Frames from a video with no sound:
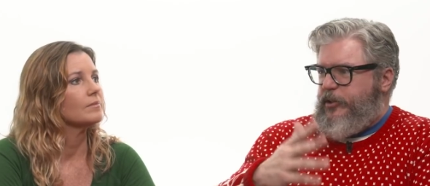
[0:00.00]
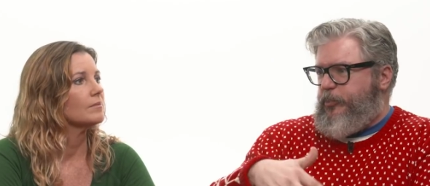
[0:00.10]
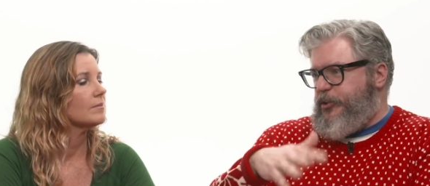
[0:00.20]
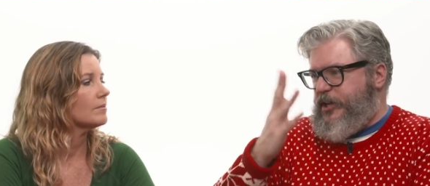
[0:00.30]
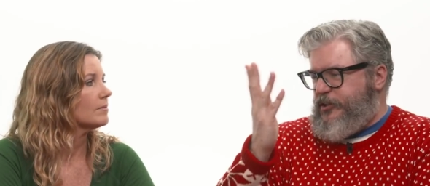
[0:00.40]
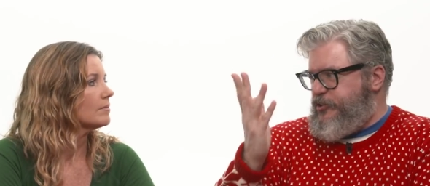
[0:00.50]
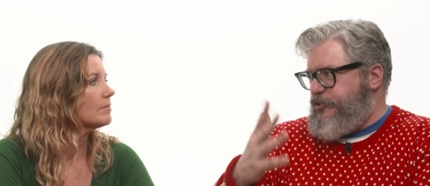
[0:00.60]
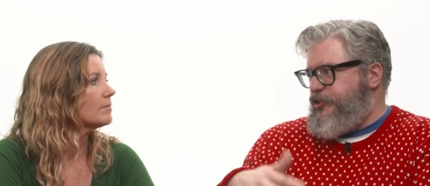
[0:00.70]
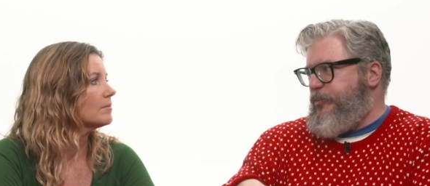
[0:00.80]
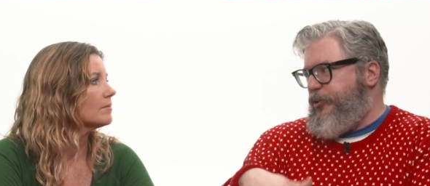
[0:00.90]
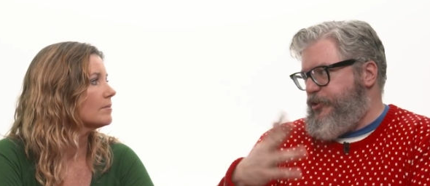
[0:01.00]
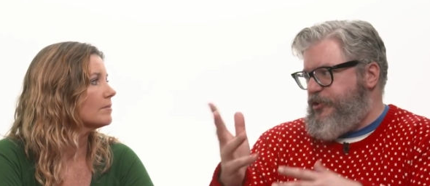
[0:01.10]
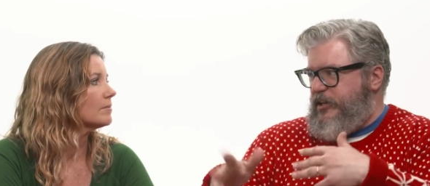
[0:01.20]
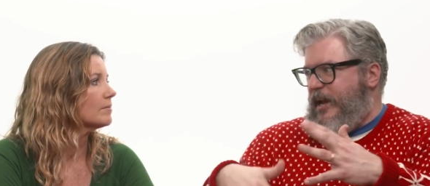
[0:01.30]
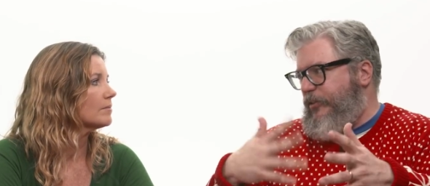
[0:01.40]
Speaker 1: you know pretentious
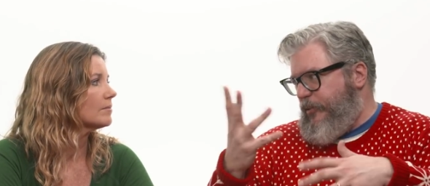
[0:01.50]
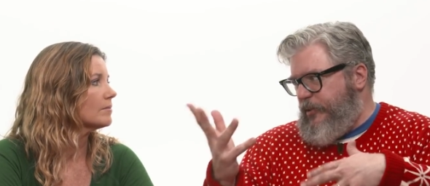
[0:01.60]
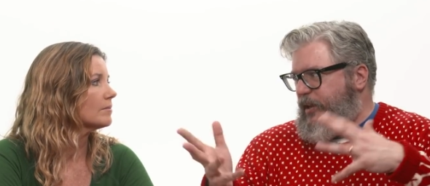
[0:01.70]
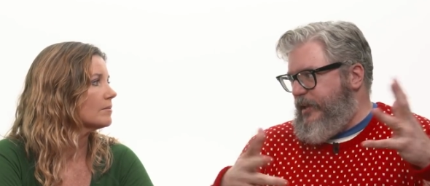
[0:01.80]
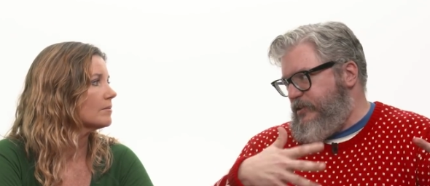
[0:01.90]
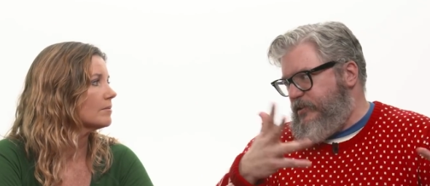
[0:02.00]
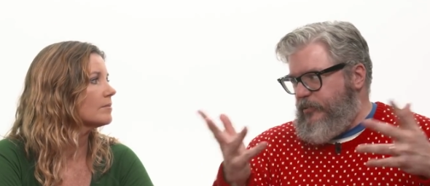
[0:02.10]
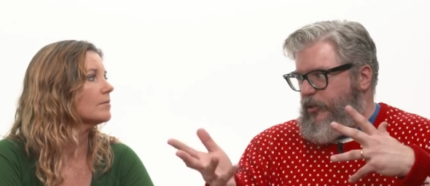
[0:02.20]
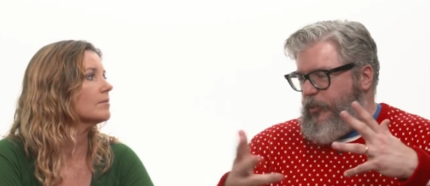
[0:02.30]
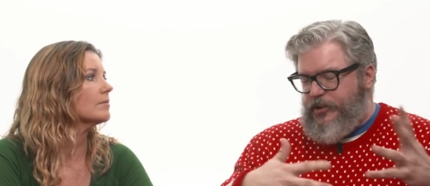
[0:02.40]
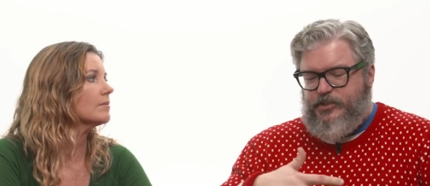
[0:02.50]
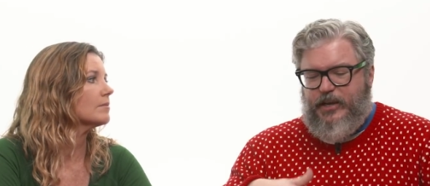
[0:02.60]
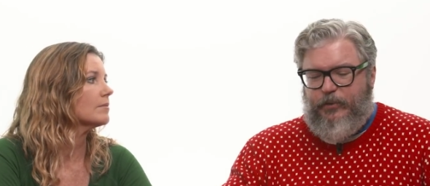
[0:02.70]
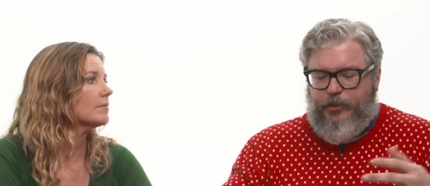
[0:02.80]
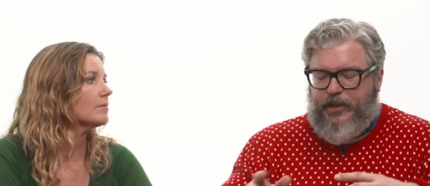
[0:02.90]
gibberish, and now they realize that mm -hmm. you know what
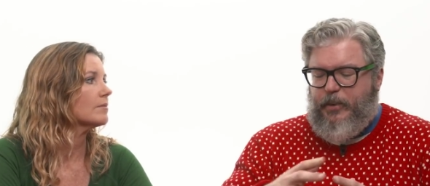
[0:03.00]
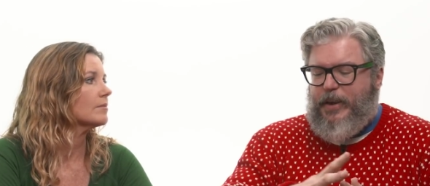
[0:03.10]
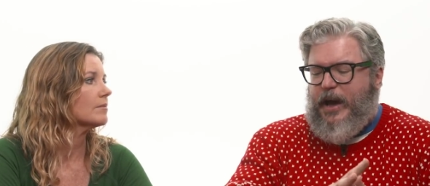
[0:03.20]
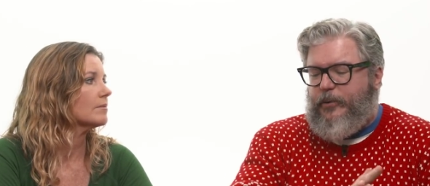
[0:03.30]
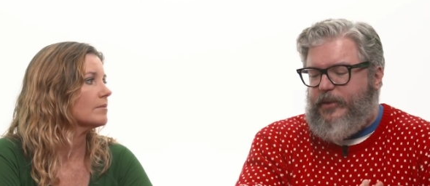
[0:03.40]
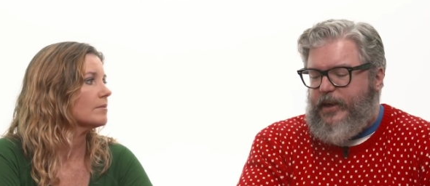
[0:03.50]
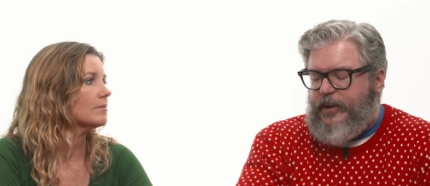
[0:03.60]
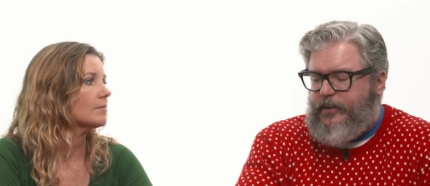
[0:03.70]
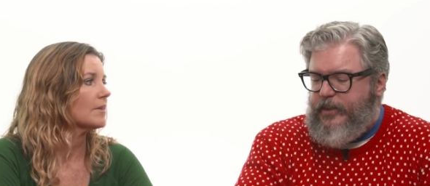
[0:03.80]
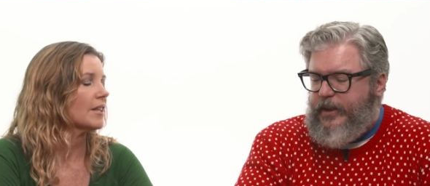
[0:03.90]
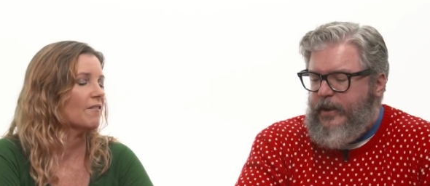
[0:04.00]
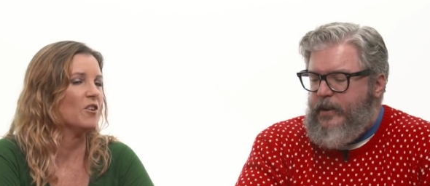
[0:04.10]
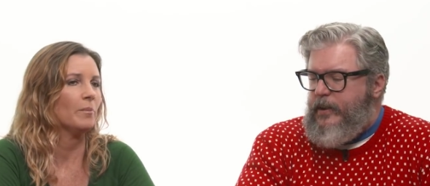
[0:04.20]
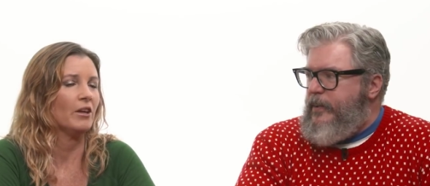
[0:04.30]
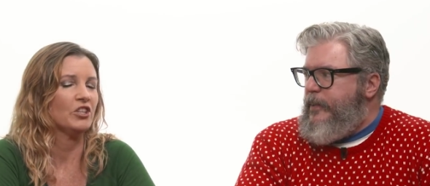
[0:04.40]
mm-hmm. it's uh, really about and that kind of thing. I mean,
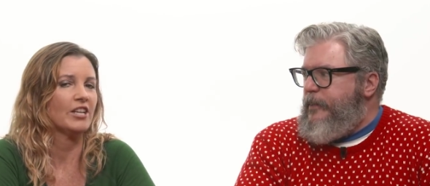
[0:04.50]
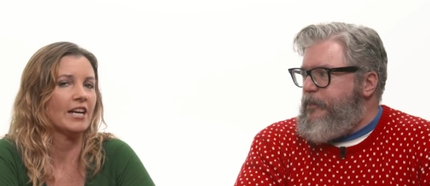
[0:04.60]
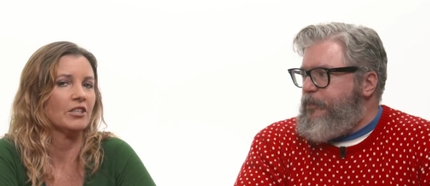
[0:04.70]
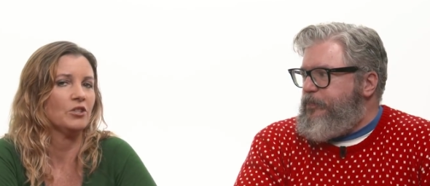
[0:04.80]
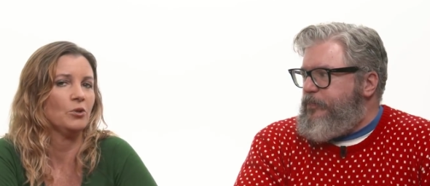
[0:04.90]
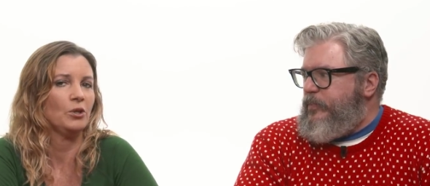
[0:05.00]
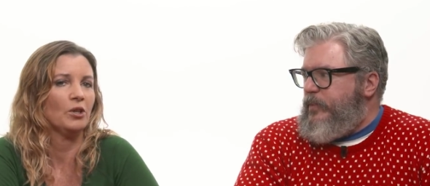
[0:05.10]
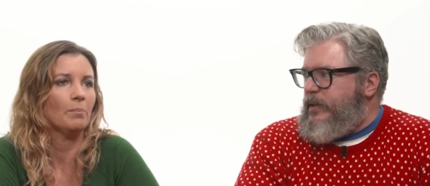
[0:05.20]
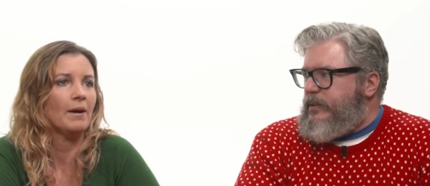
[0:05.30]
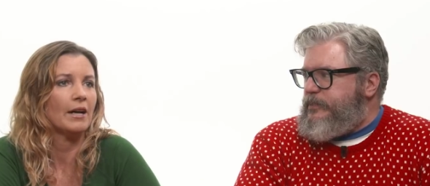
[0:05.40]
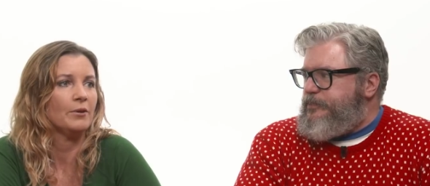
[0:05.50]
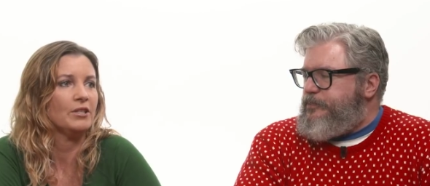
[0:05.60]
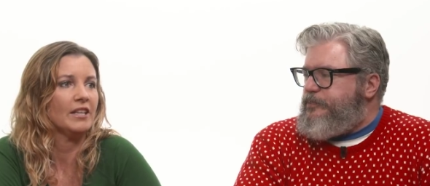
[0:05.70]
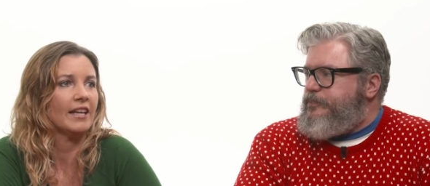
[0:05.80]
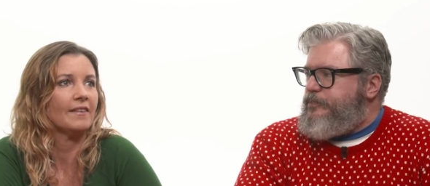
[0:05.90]
Speaker 2: Full Metal Jacket too. You look back and
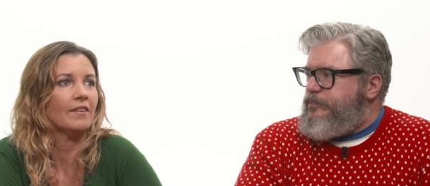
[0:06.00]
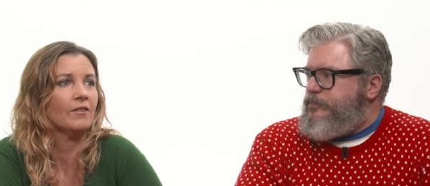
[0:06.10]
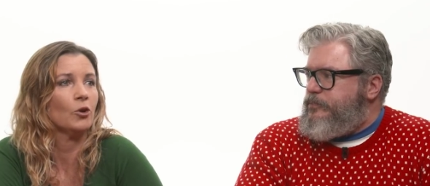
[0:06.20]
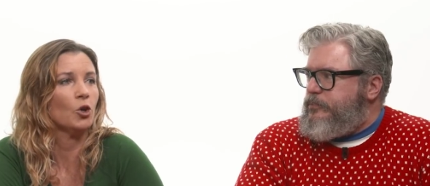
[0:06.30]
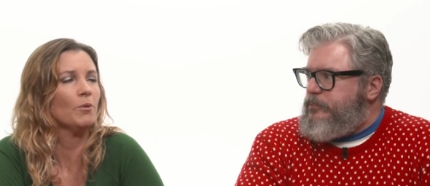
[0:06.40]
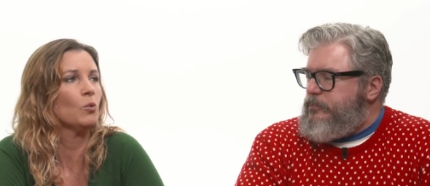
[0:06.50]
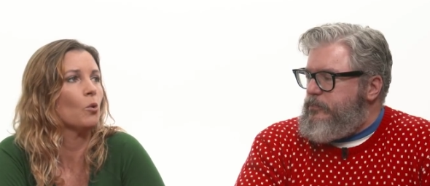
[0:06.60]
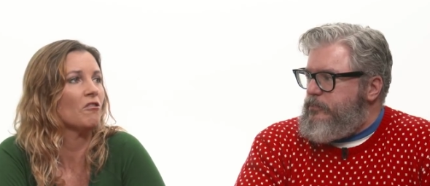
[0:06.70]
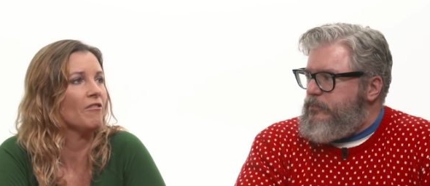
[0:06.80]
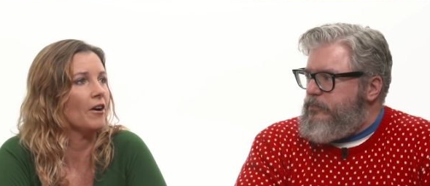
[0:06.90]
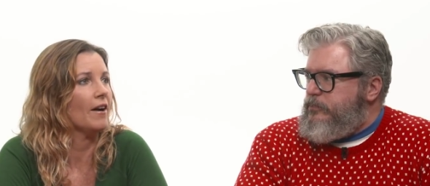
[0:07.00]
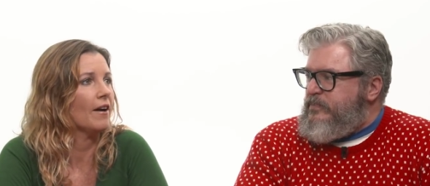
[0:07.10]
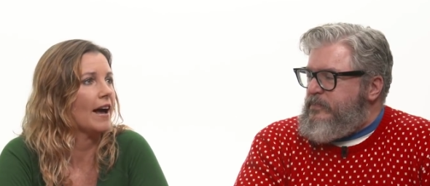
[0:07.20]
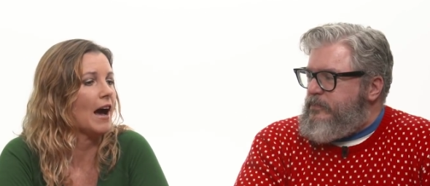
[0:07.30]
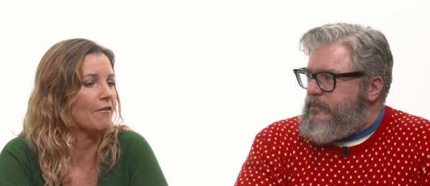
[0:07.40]
you see like the, the urban
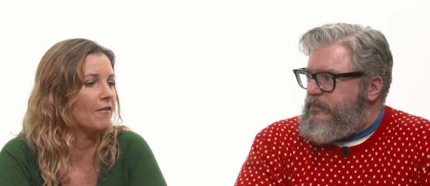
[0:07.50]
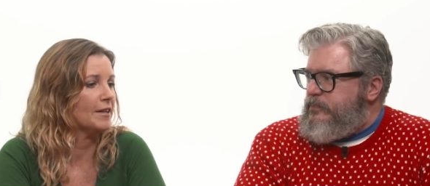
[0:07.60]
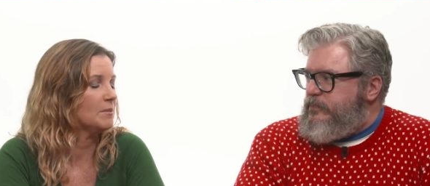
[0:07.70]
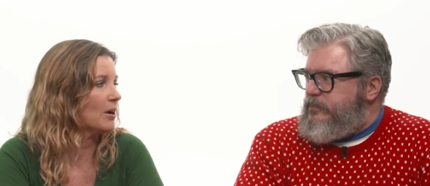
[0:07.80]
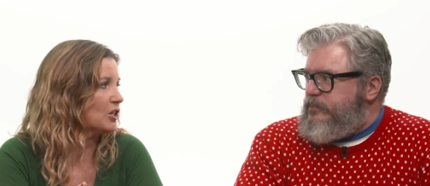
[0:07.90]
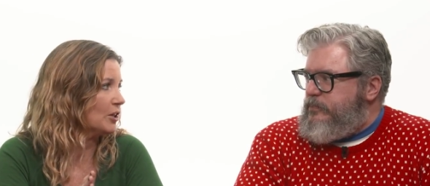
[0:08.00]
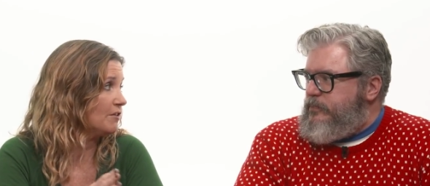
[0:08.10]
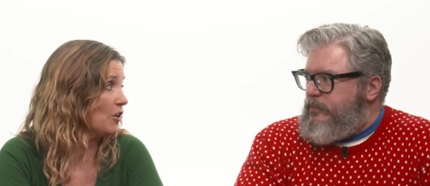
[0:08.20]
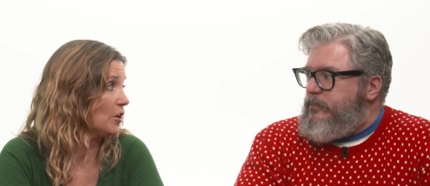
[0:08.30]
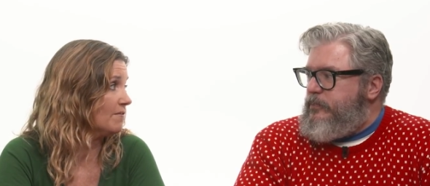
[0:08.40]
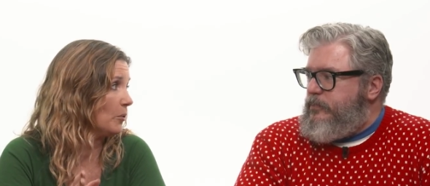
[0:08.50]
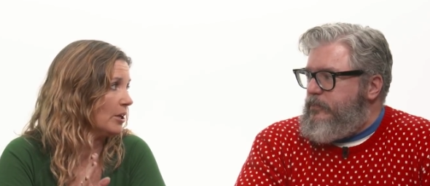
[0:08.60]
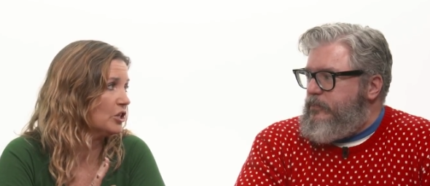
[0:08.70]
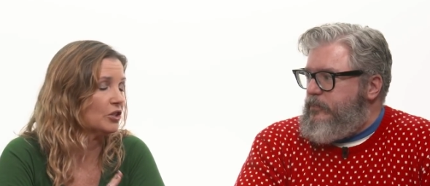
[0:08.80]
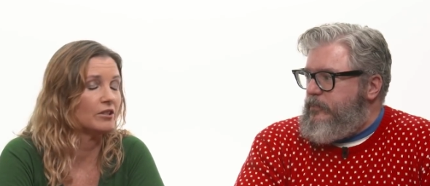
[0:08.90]
warfare half of it, especially, is very
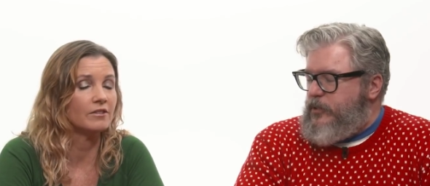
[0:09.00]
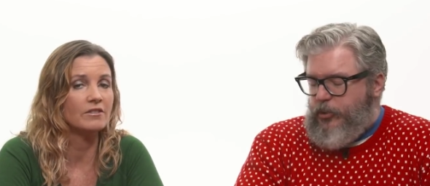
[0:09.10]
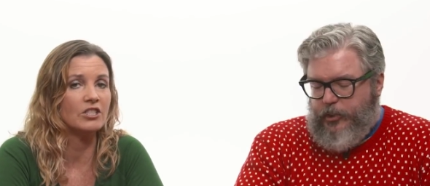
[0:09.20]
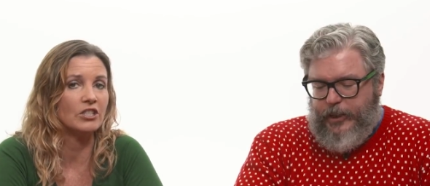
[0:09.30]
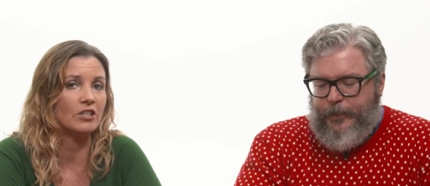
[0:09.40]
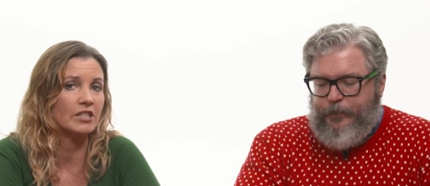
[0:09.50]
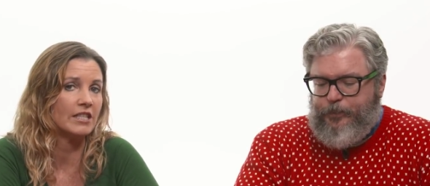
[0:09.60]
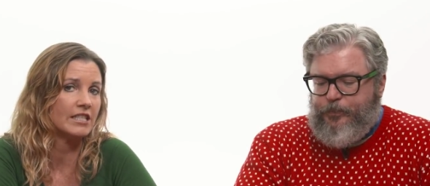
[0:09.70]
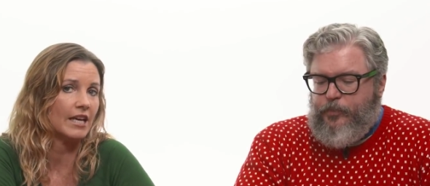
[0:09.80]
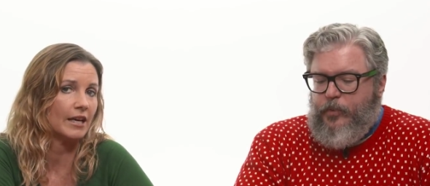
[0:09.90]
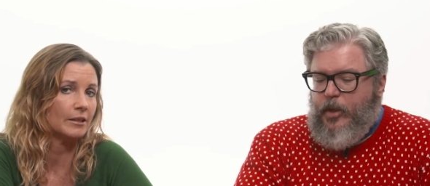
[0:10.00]
influential totally. still to this day.